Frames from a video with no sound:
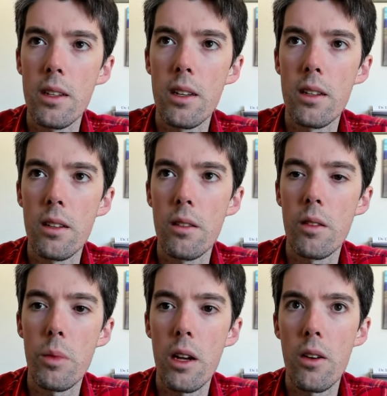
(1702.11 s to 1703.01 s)
in the
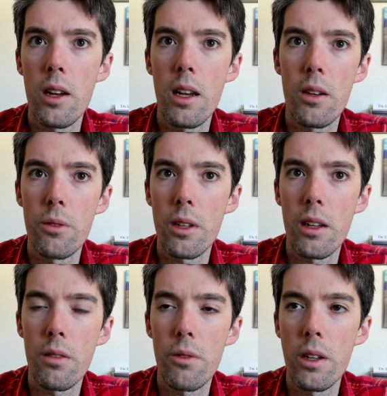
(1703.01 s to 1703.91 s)
Bay Area in Northern
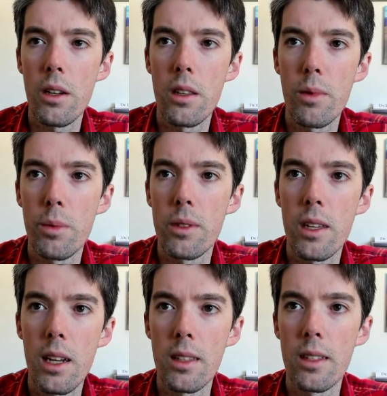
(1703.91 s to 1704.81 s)
California. Other people
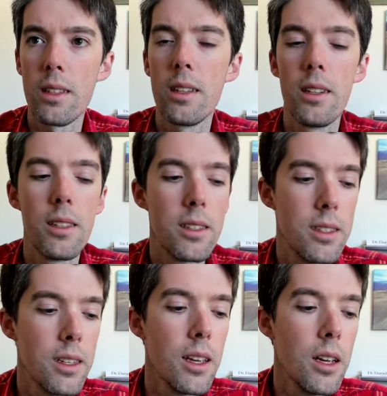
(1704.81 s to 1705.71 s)
saying that it is